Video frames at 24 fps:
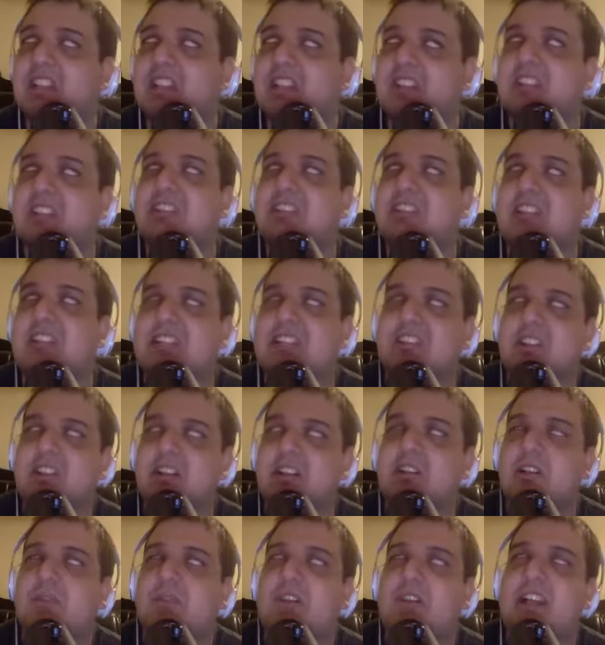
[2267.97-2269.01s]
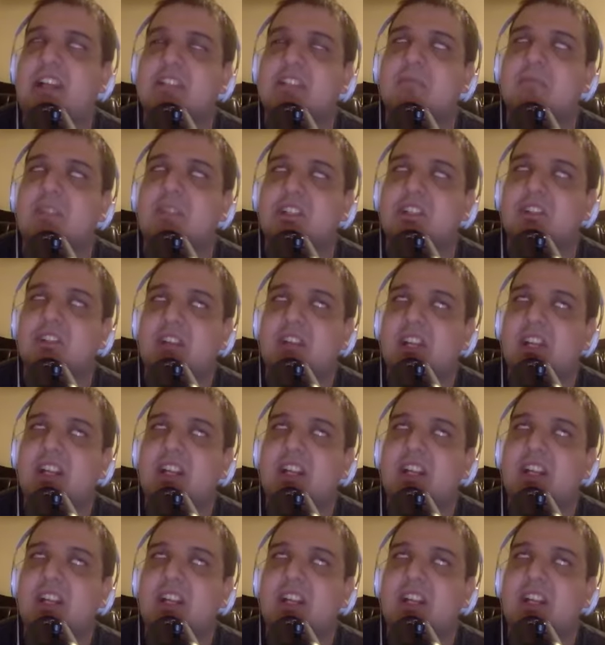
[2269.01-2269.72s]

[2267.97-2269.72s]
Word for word: Because that's another fan's misery,